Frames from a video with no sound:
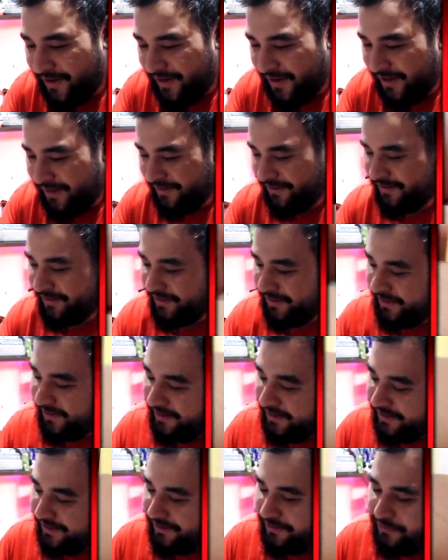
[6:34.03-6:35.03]
there.
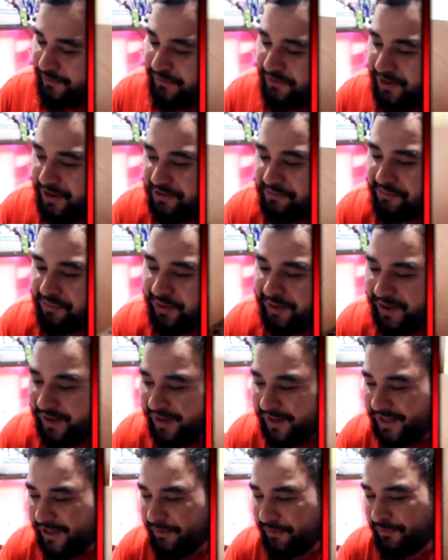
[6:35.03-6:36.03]
We've gotten pretty
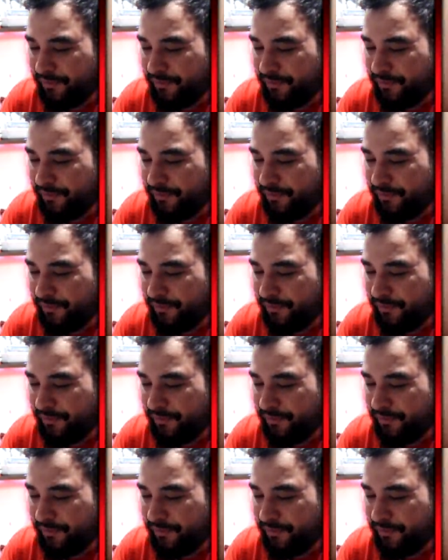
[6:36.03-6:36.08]
lucky with